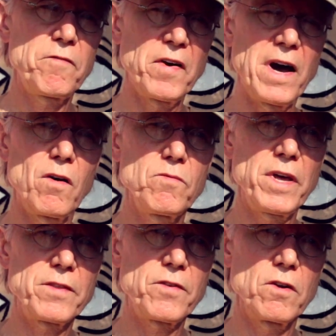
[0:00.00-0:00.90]
found
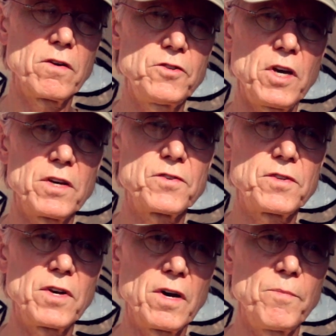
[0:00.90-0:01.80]
that there are
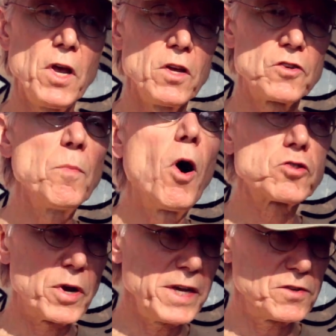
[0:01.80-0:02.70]
just small
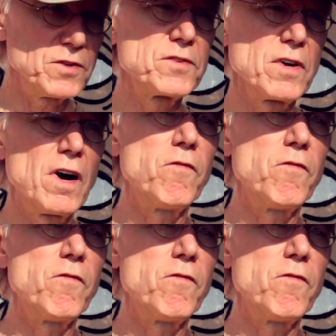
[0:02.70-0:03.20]
traces